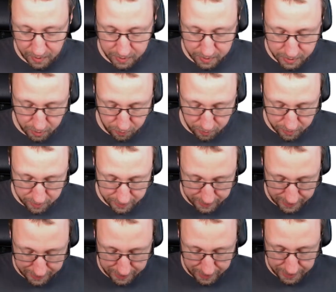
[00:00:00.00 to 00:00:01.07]
So in
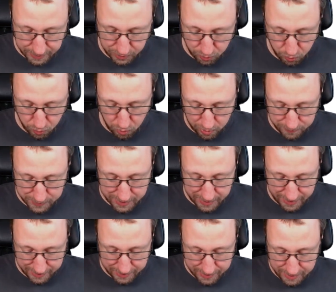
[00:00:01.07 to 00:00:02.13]
that case, rho of
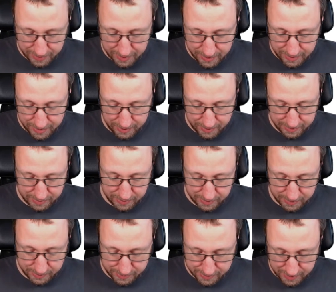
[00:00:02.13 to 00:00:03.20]
z is
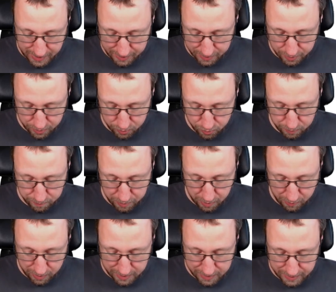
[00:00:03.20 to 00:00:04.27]
z to the
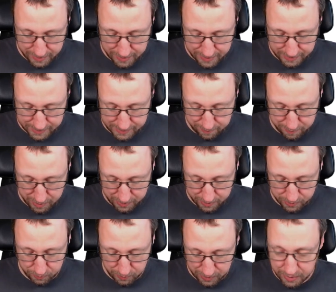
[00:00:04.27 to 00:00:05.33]
power dc
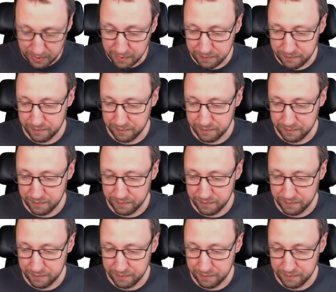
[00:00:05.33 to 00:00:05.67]
minus 1.